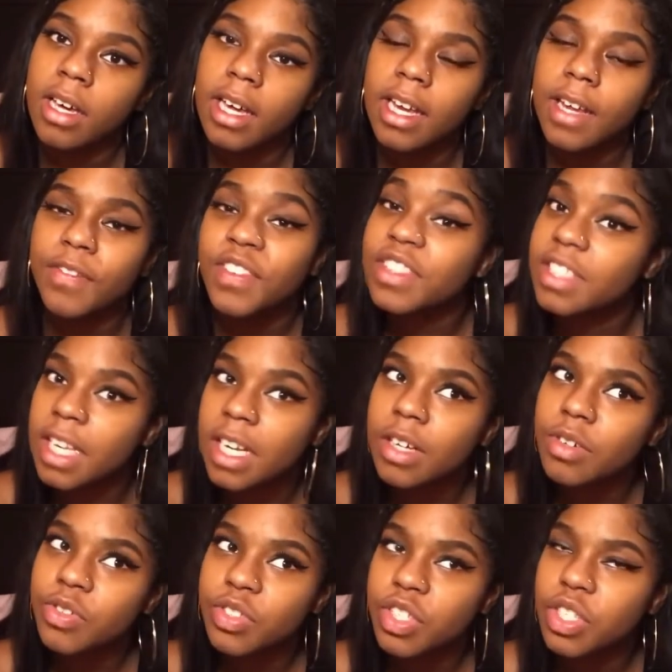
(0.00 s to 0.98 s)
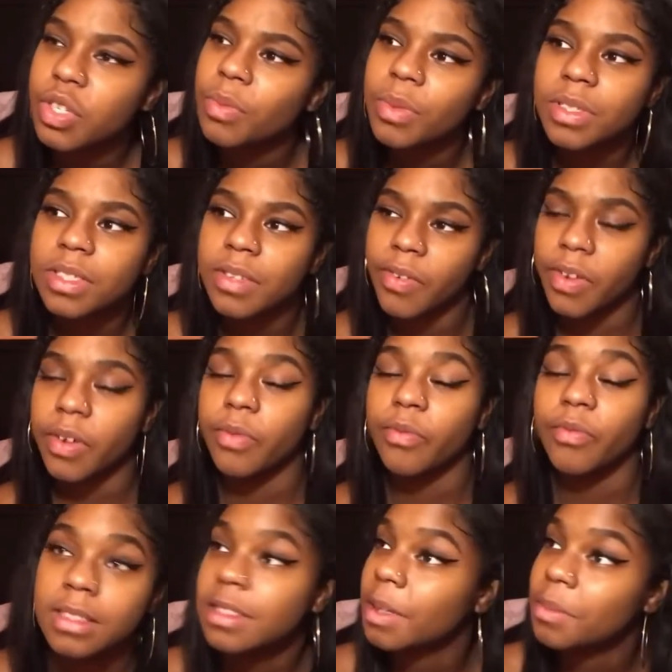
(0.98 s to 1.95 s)
And if it tangles, then you must have
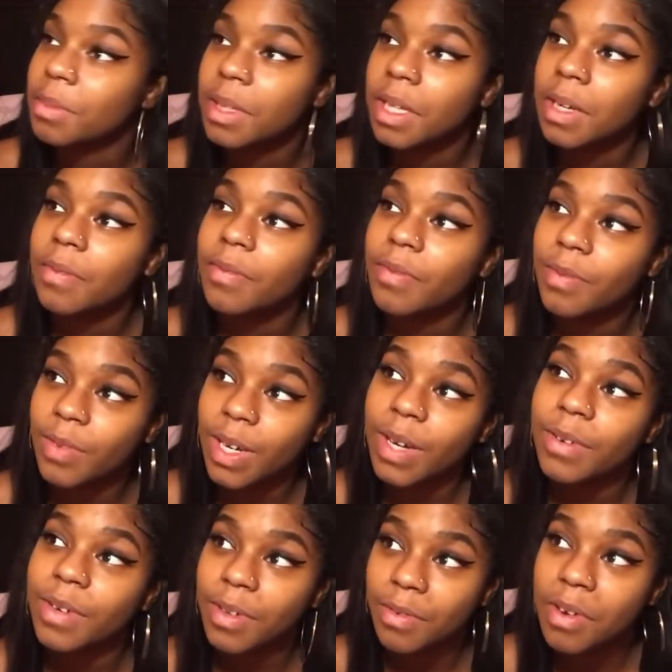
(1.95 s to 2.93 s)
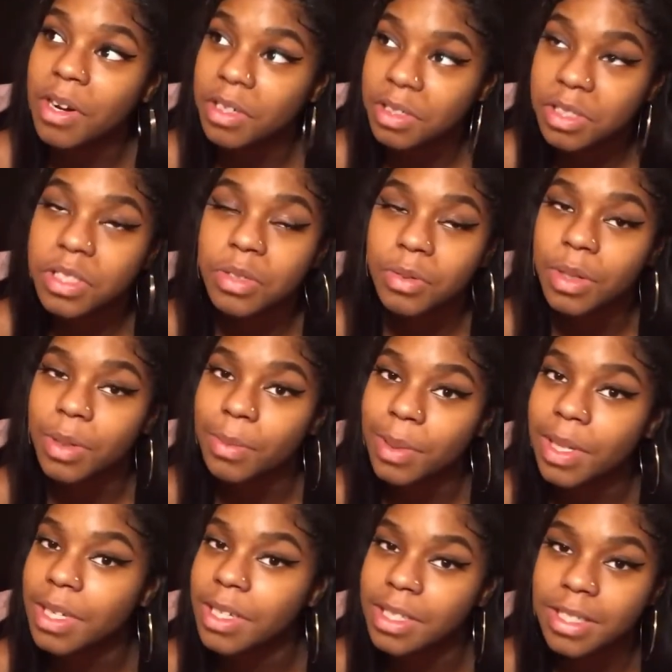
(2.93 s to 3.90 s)
done something very wrong to it,
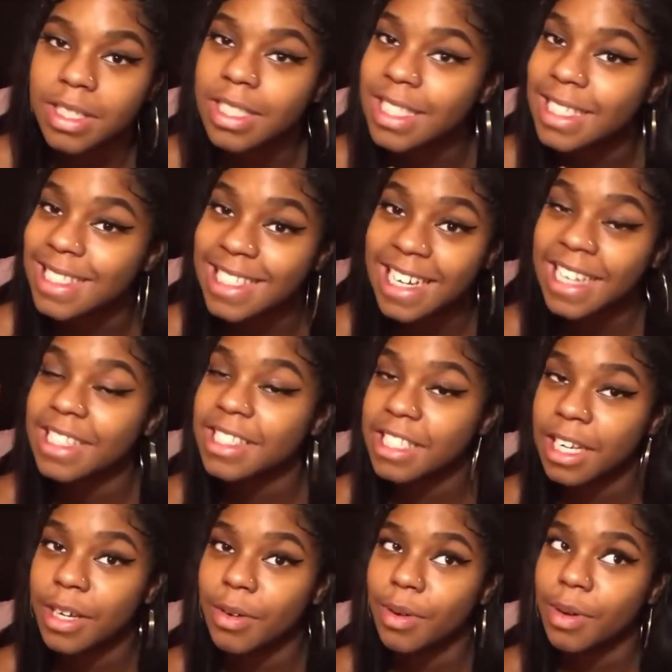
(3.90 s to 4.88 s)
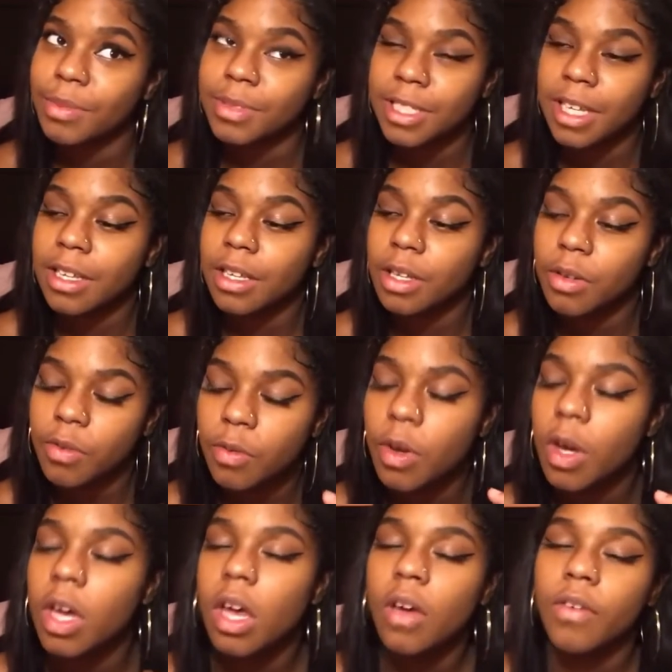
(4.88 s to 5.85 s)
because it does not tangle. I'm telling you
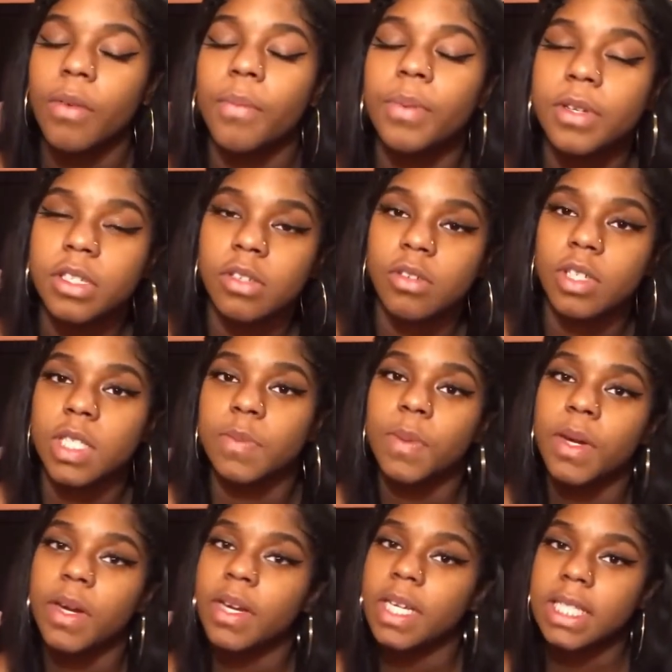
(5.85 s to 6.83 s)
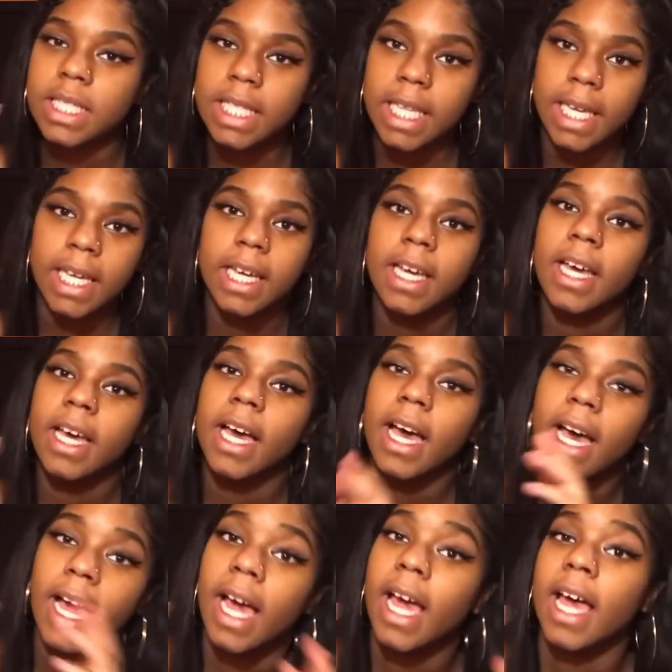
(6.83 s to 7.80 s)
from personal experience.
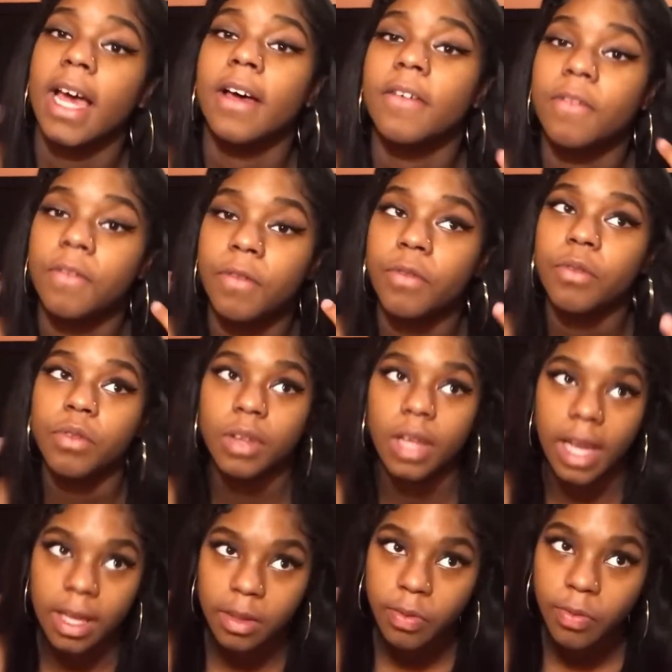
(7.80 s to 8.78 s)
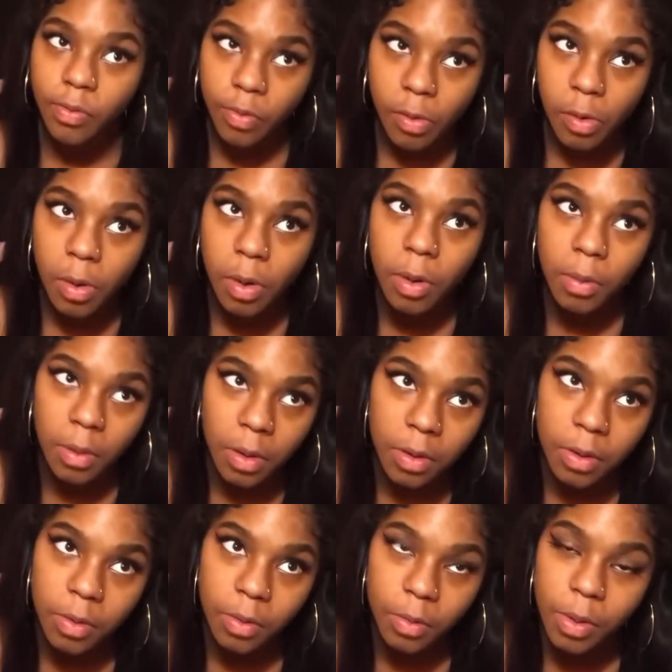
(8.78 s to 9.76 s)
I have like four
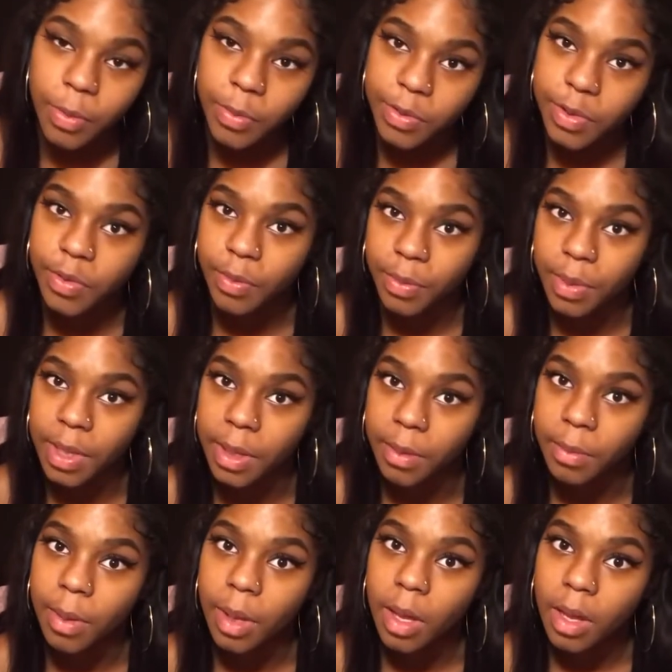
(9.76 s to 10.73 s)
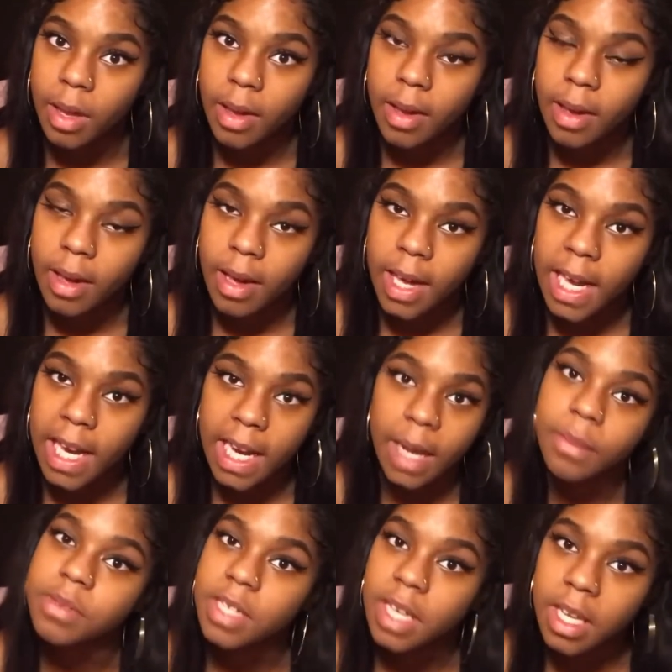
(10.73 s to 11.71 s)
other weaves from them, and
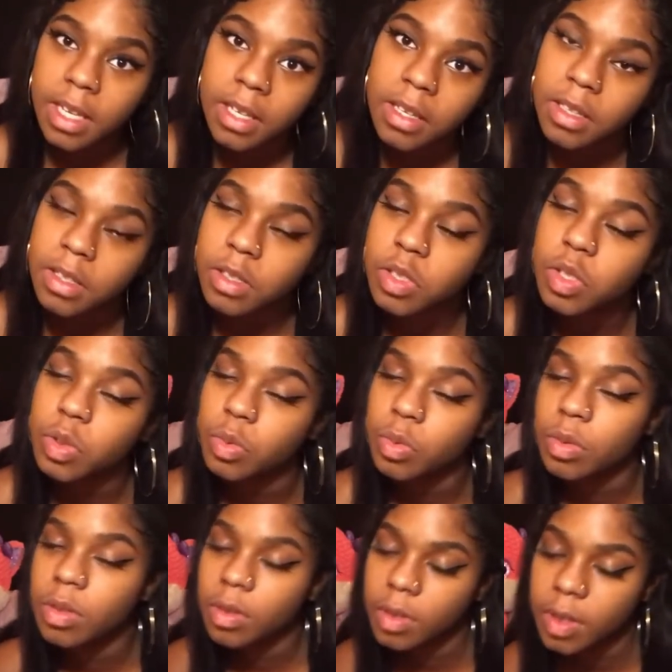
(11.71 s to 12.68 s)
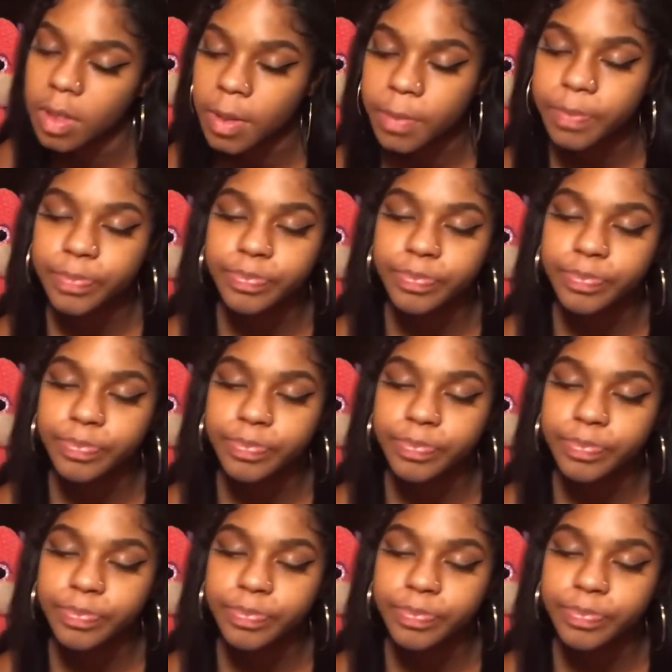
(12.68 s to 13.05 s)
I'm telling you the truth, okay?